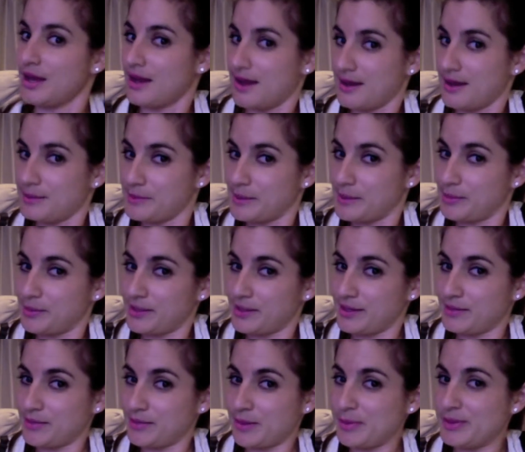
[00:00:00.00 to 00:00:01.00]
it might
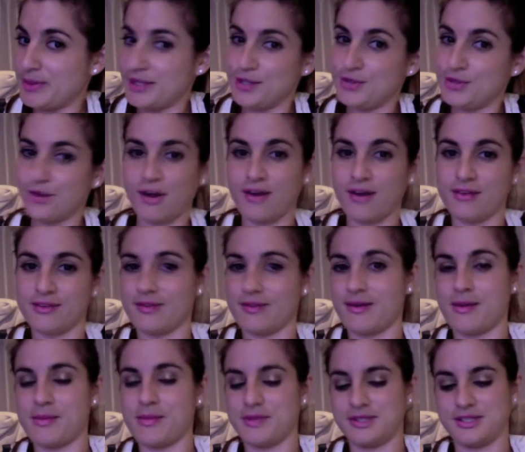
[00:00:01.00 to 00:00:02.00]
be the new color
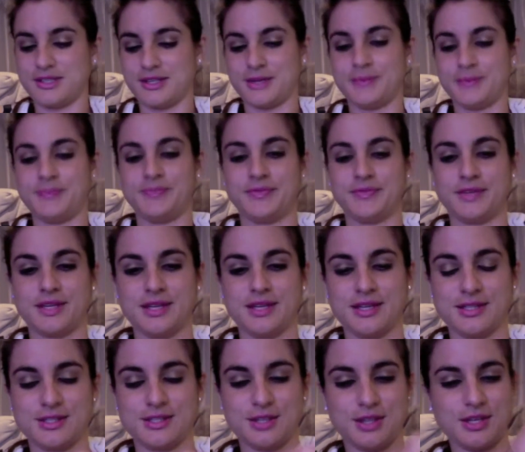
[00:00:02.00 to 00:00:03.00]
that I'm into.
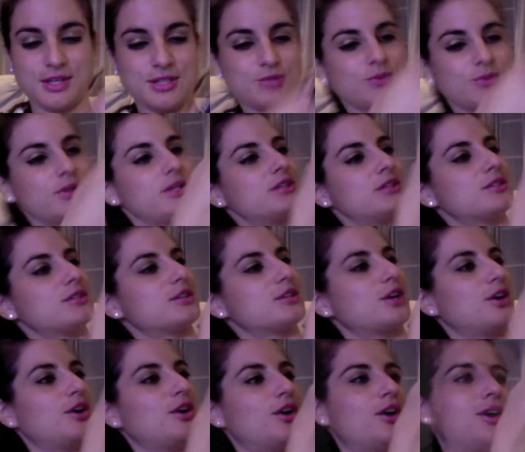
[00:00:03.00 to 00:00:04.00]
So this one is
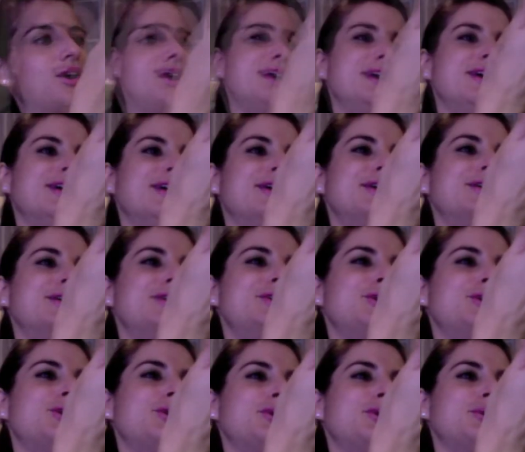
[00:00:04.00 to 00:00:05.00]
called
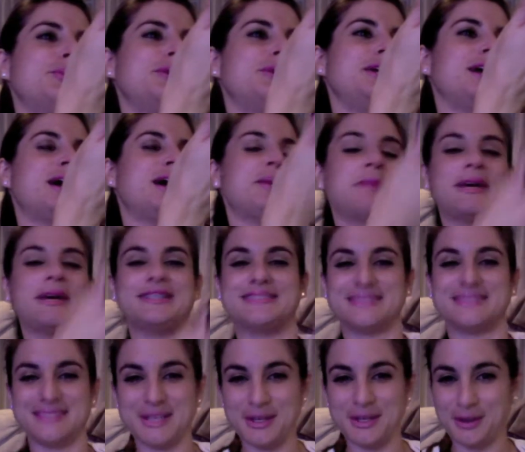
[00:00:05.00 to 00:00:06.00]
Yodel Me On My Cell.
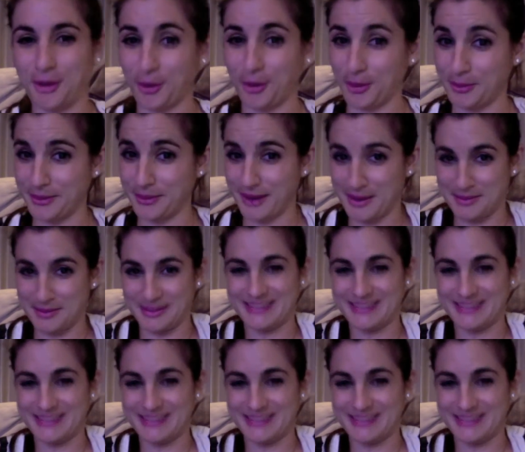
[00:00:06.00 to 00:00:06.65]
Yodel Me On